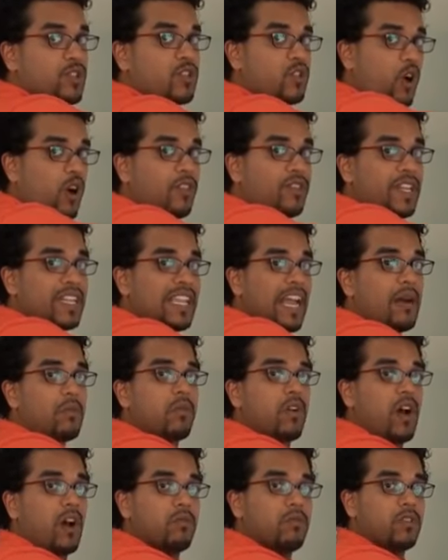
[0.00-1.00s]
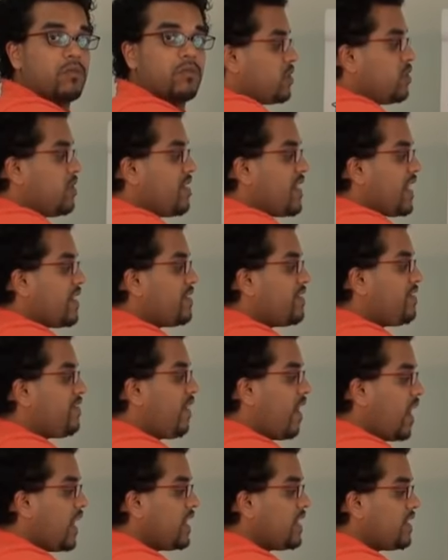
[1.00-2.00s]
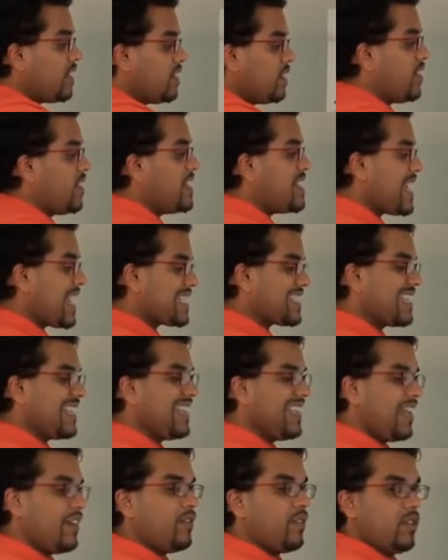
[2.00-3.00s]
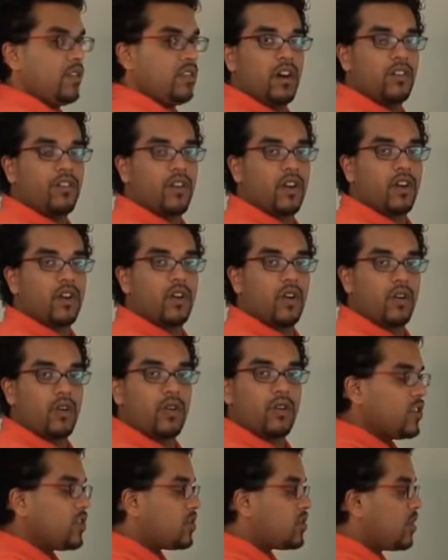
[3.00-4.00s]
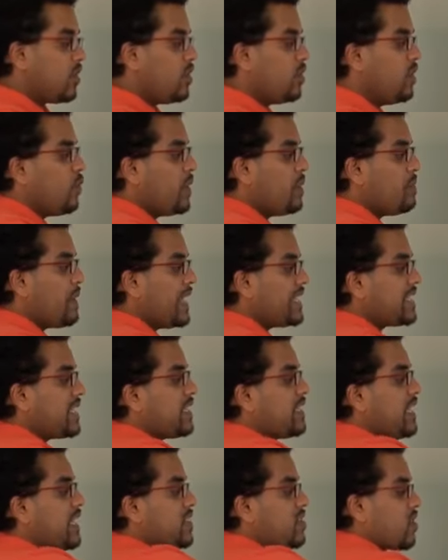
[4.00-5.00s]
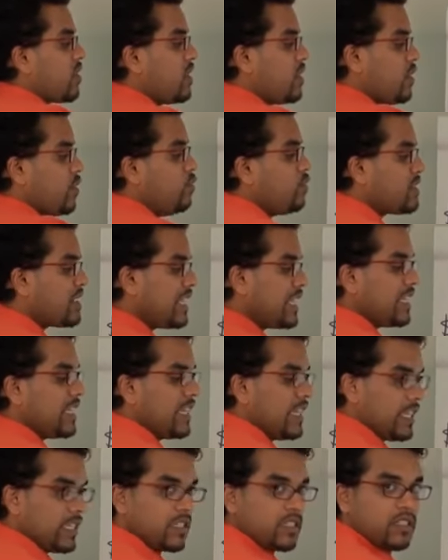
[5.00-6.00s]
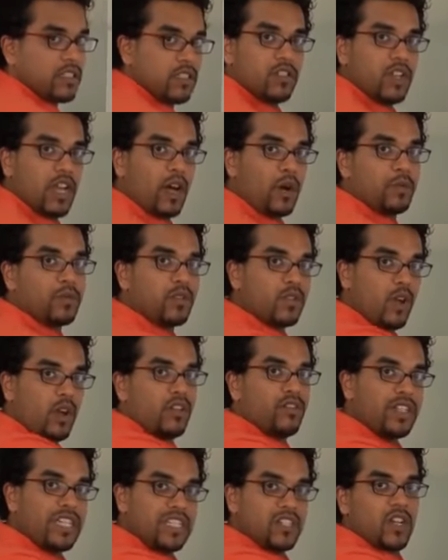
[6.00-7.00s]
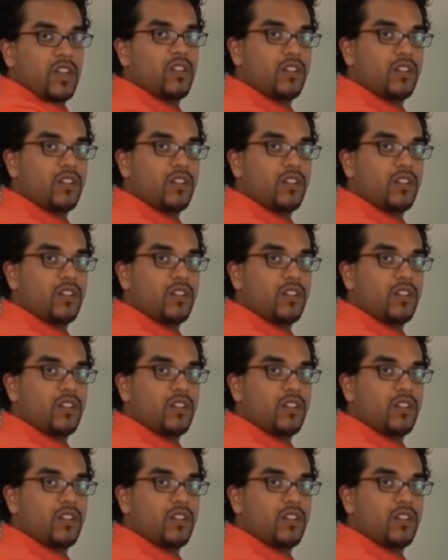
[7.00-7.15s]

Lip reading: resolving that problem to then fund the next level of our goal. So we basically start using these to help solve each